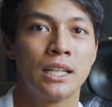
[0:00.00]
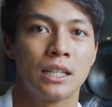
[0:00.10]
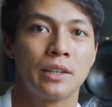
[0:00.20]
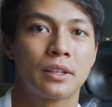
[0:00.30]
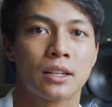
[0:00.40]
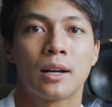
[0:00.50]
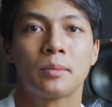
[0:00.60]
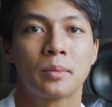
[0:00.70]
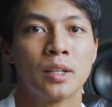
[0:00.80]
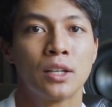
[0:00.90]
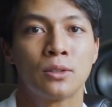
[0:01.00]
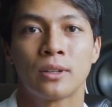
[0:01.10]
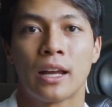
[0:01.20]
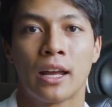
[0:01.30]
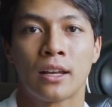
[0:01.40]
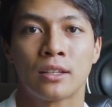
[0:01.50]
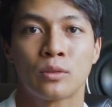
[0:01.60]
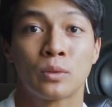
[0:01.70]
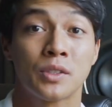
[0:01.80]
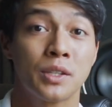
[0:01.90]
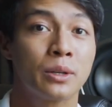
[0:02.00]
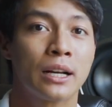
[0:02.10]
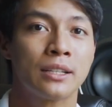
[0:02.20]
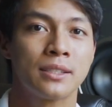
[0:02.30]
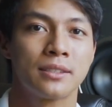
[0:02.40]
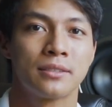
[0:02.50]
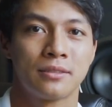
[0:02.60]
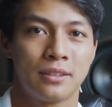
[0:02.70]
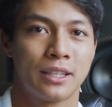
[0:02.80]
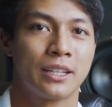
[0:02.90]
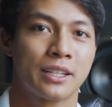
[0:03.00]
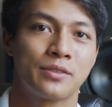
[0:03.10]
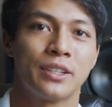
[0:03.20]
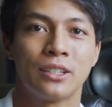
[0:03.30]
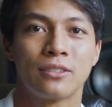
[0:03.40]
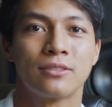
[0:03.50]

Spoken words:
leave it in the comment below, and we'll see you guys in the next video.